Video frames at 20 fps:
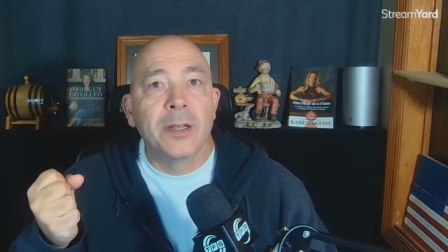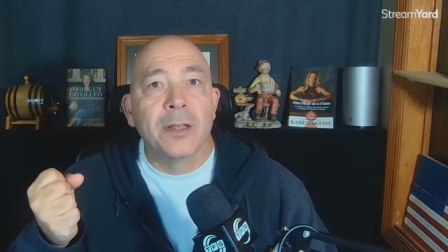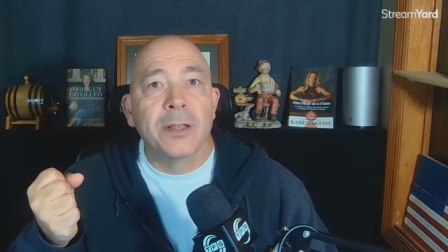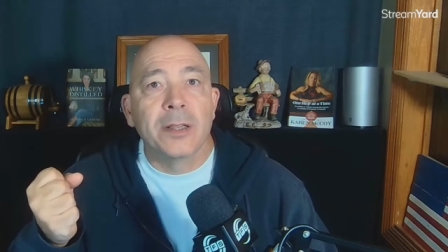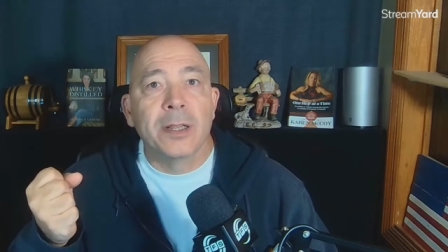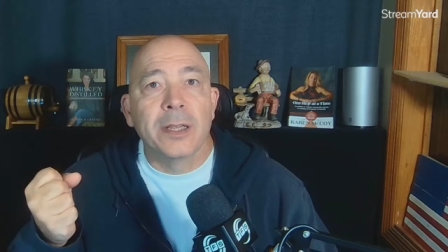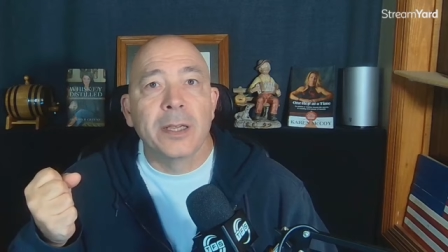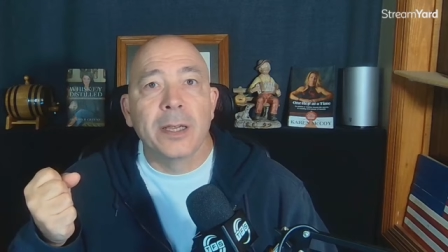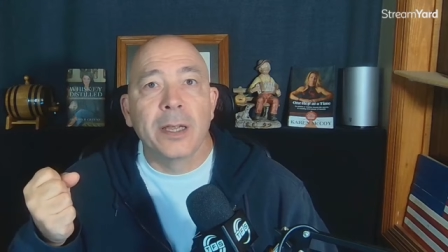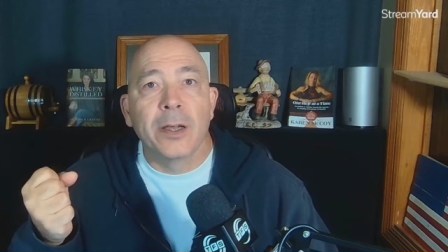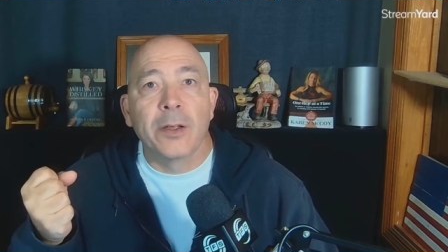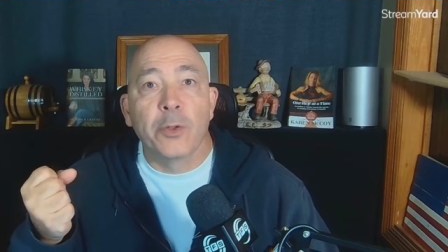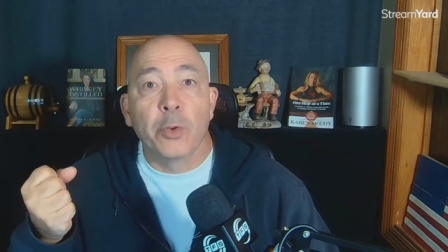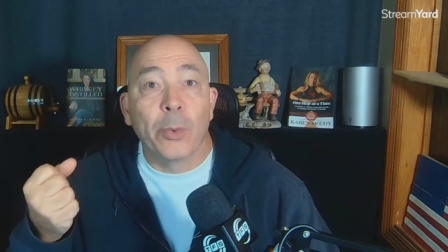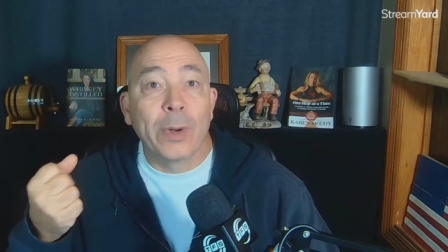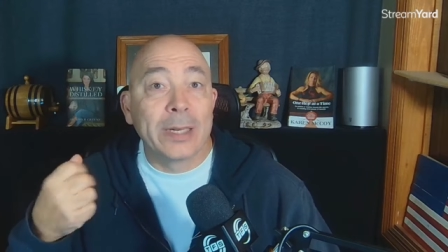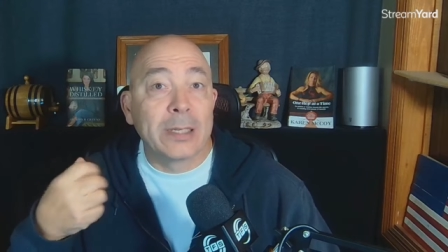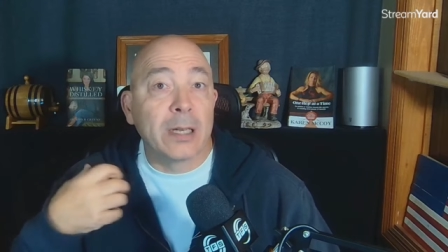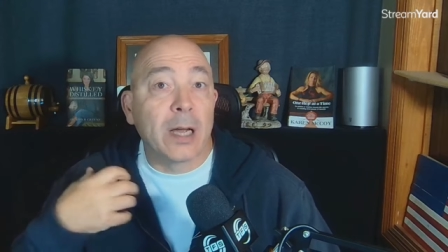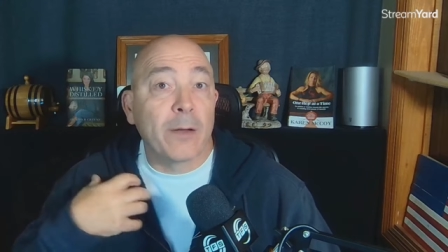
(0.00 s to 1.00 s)
the uh, the
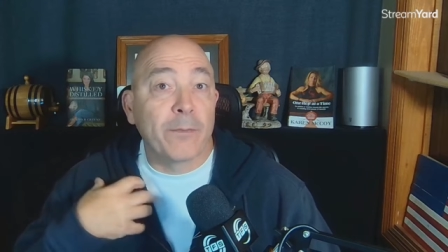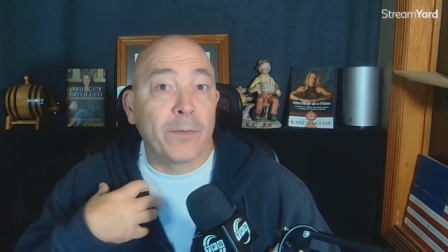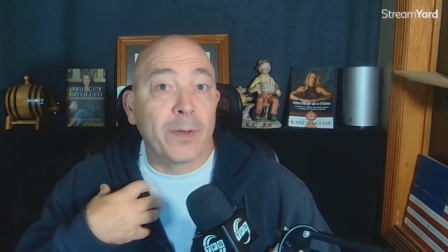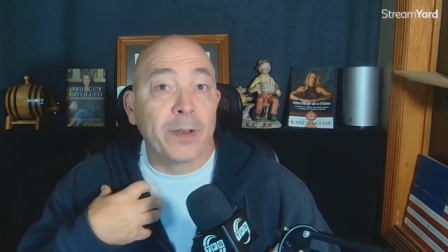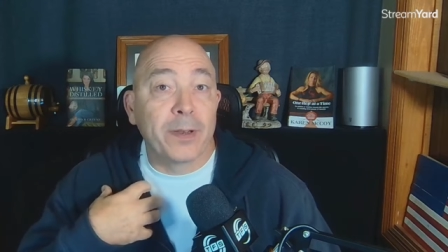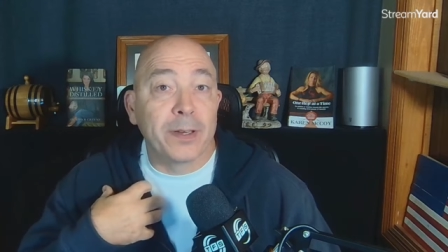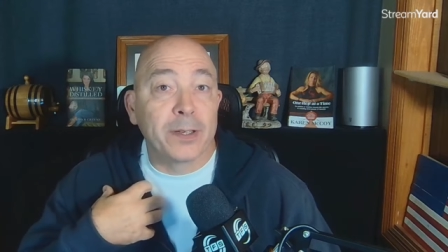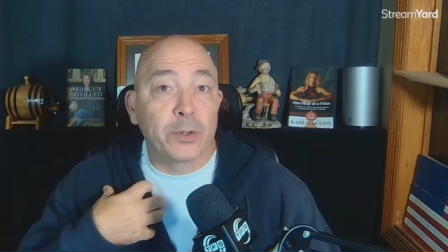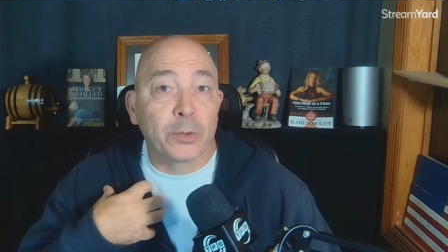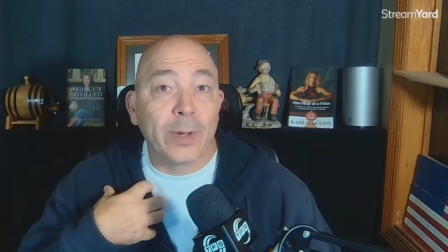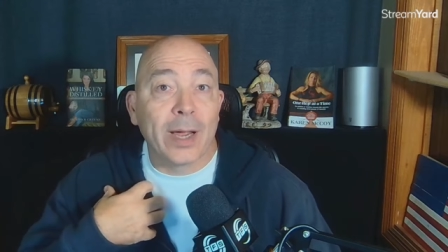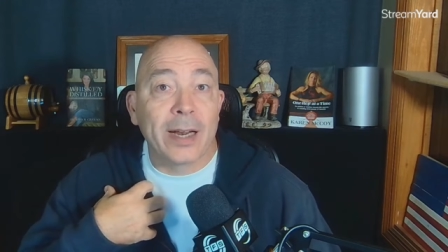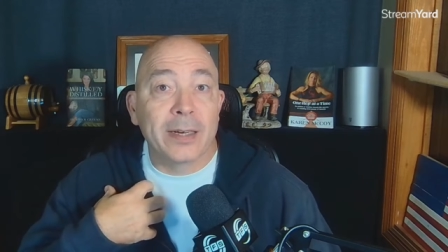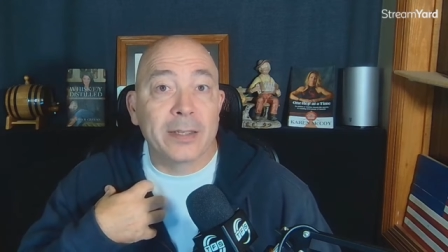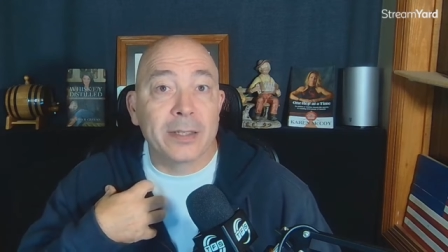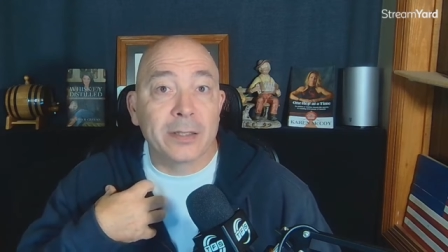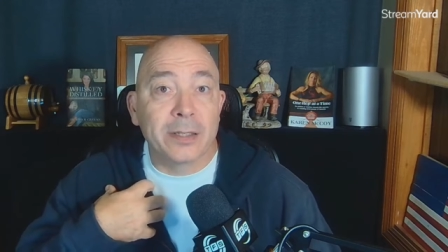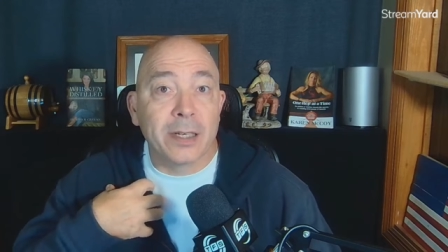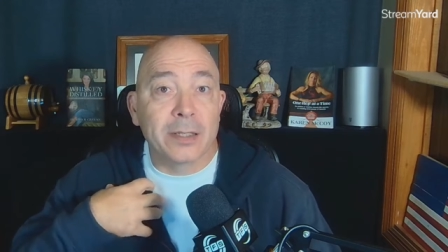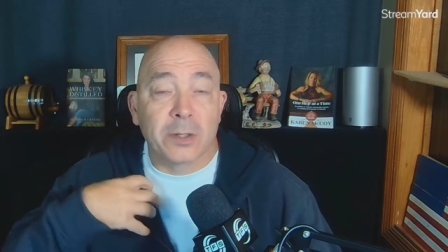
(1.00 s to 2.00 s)
way Top Fitness
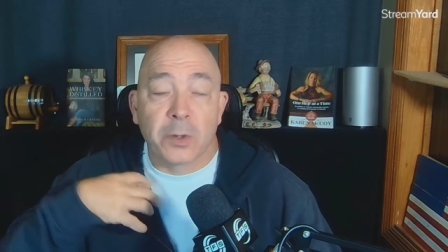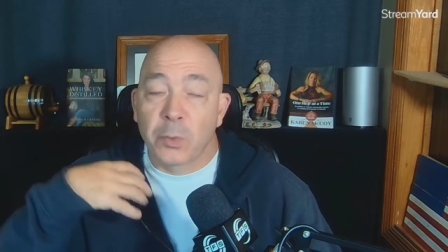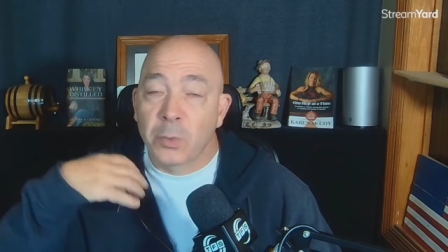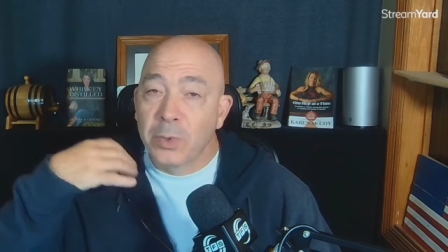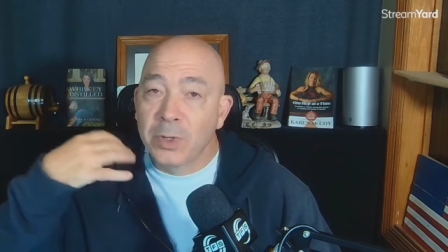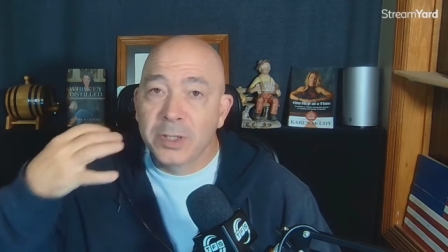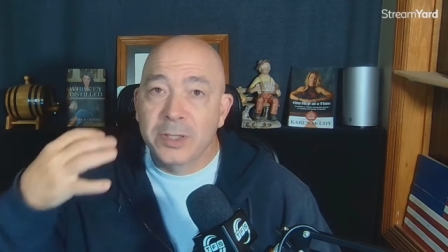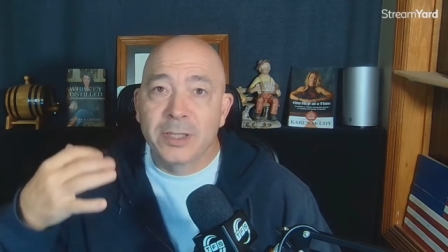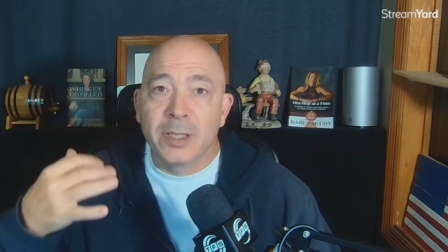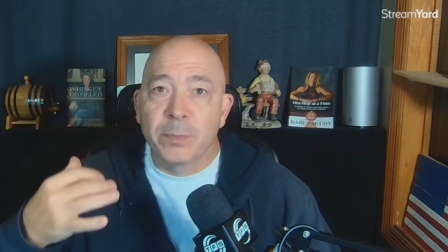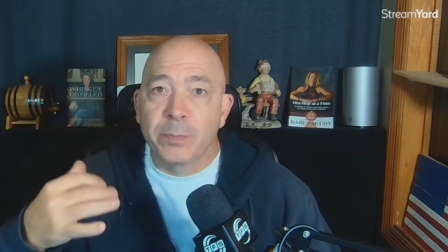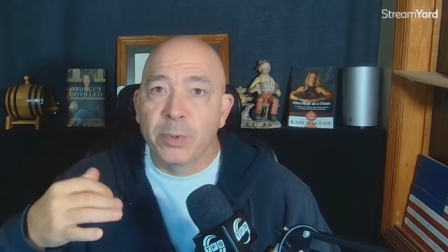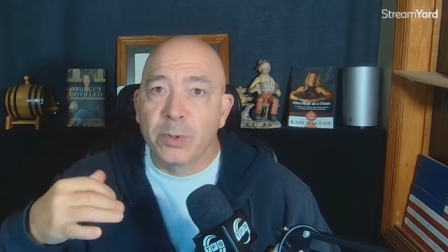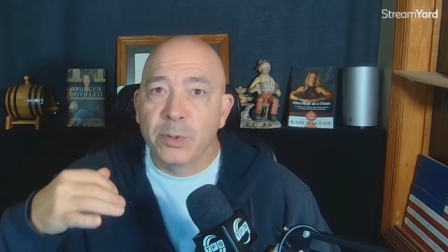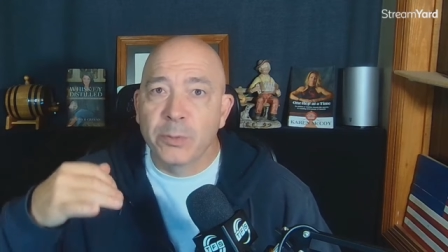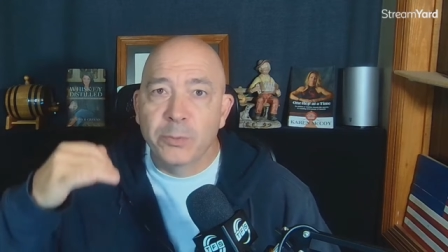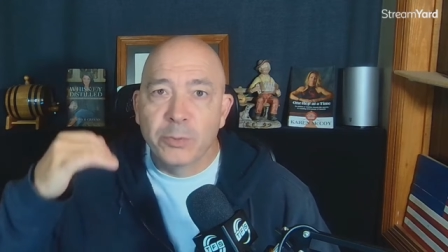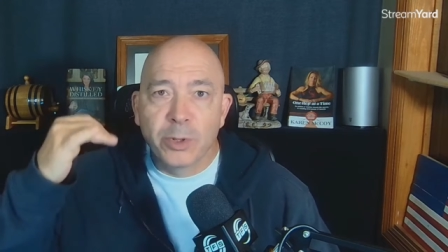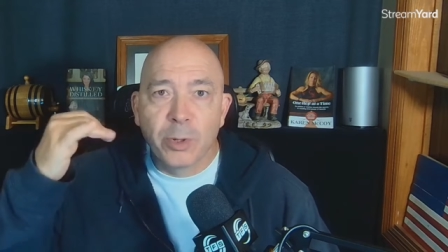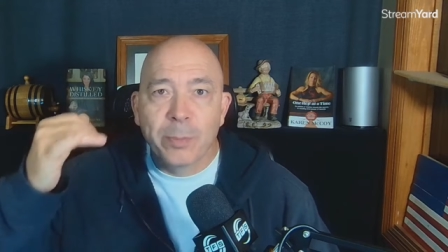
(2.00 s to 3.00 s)
Strategies does it. Real
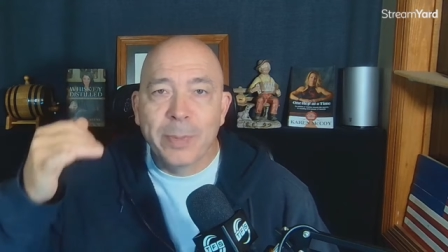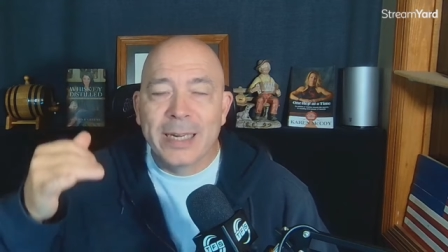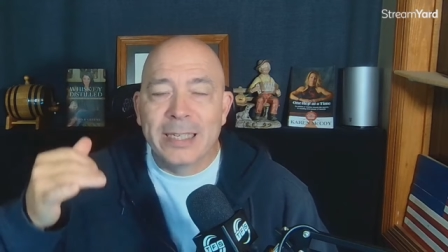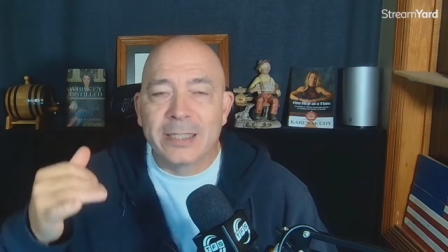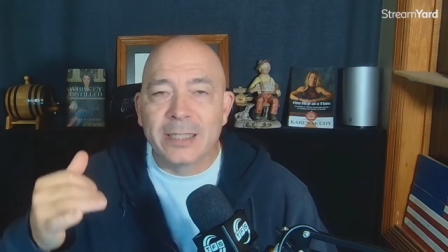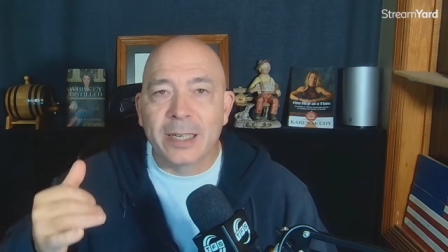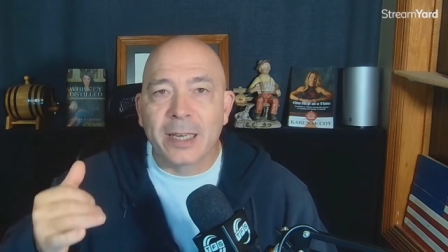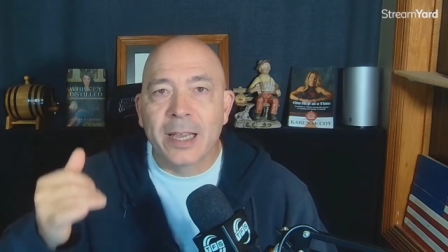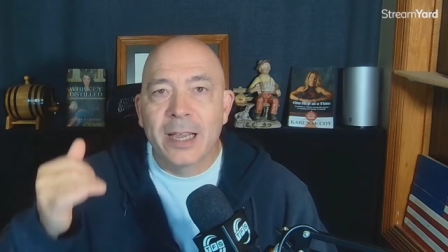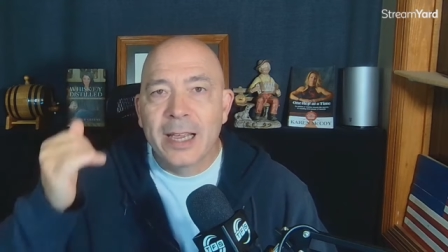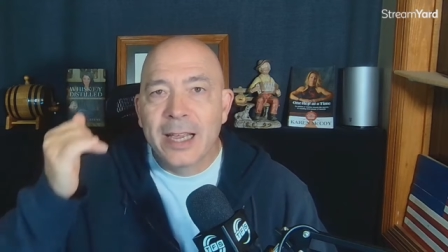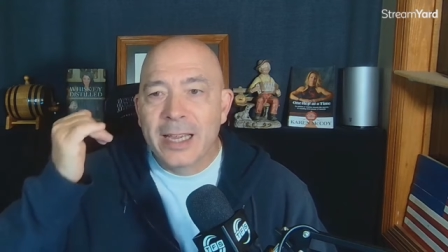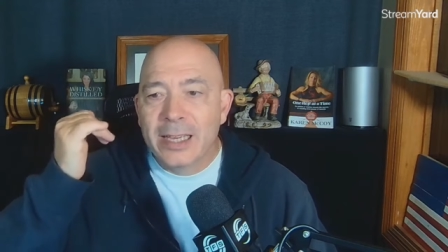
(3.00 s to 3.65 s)
simple, real basic.